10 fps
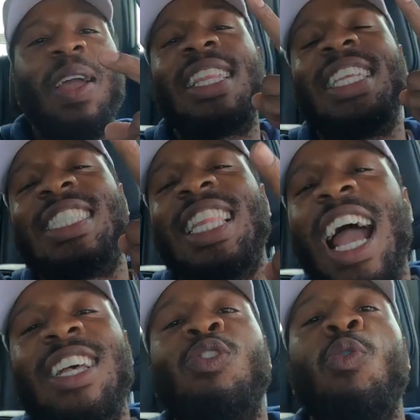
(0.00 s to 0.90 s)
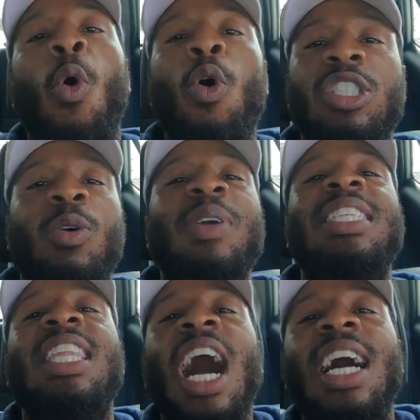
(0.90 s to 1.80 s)
We got these last two orders and we
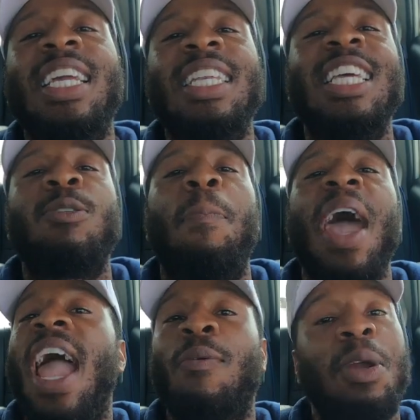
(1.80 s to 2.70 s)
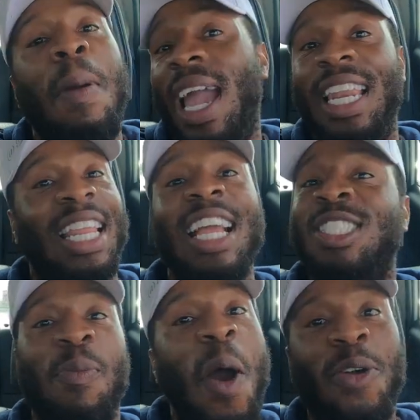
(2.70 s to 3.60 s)
done getting this bag. We back at it
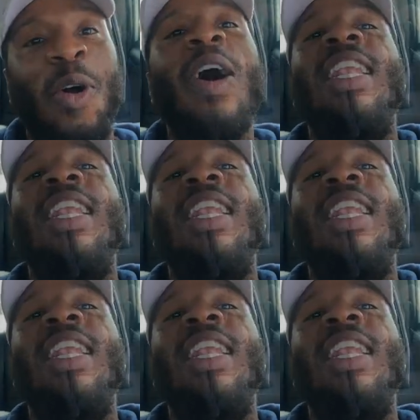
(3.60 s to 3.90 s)
again tomorrow, though.